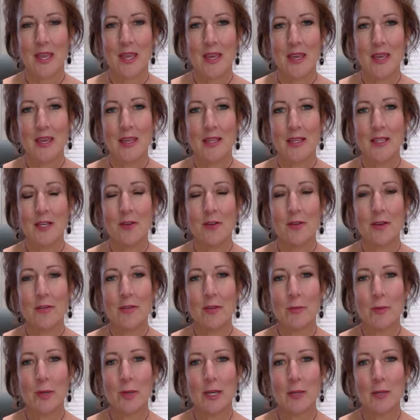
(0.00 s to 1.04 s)
Hello
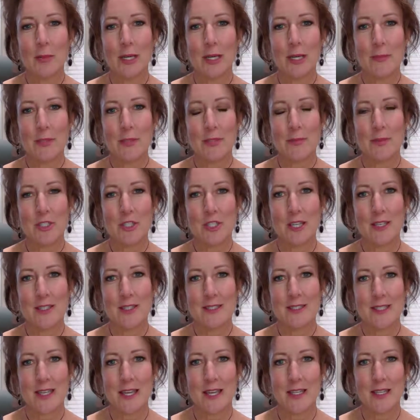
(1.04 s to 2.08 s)
everyone, my name is Michelle
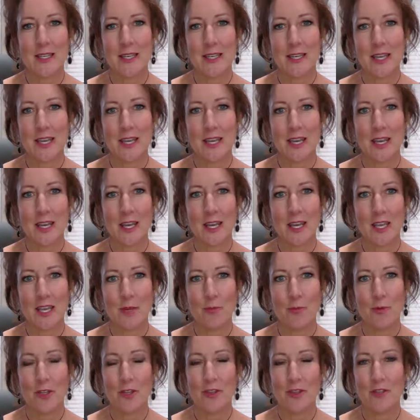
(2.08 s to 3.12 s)
Stelling and I
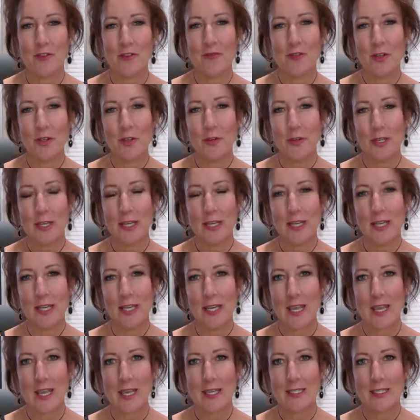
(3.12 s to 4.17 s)
am with the Photo Editing
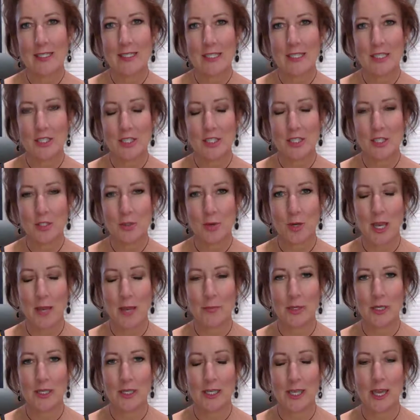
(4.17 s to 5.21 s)
and
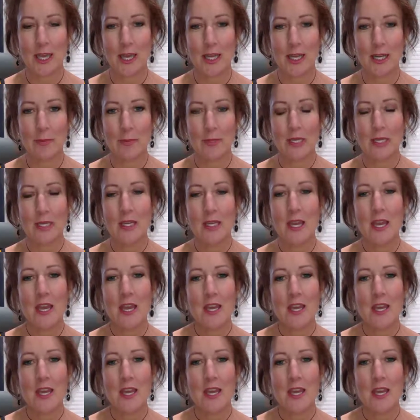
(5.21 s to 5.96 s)
DigiScrap Academy.